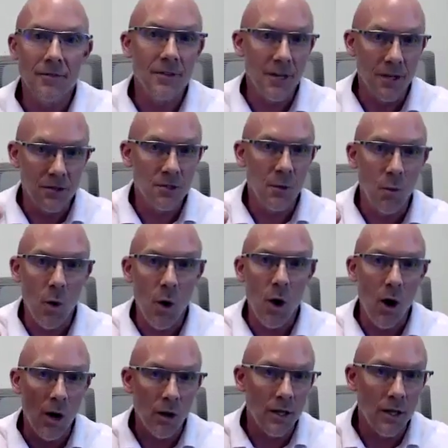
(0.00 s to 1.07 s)
there's the
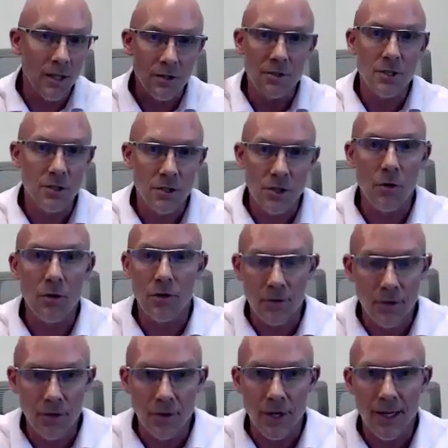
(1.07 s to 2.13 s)
wall and you just go
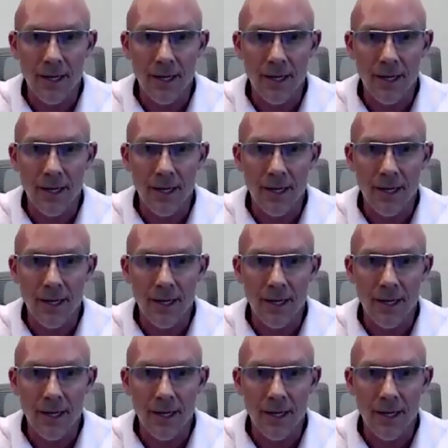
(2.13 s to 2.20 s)
through it.